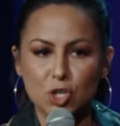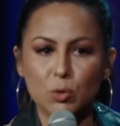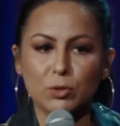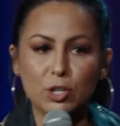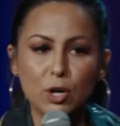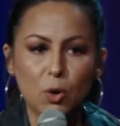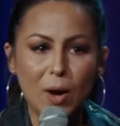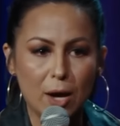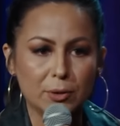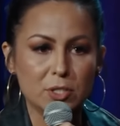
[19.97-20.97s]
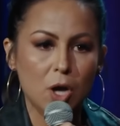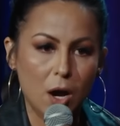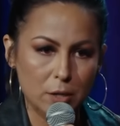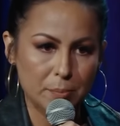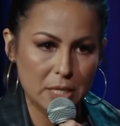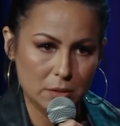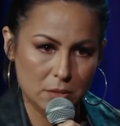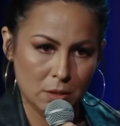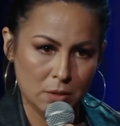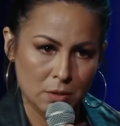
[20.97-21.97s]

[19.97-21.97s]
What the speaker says: don't know how to talkament.